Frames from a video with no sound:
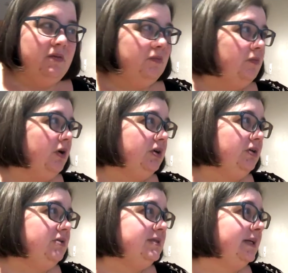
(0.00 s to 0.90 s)
what you're
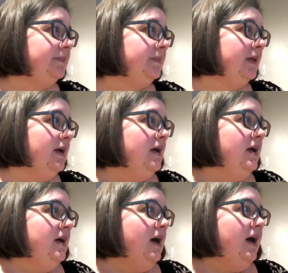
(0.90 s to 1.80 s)
using.
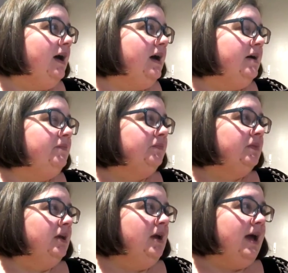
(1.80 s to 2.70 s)

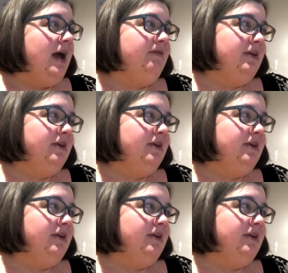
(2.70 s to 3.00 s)
1/2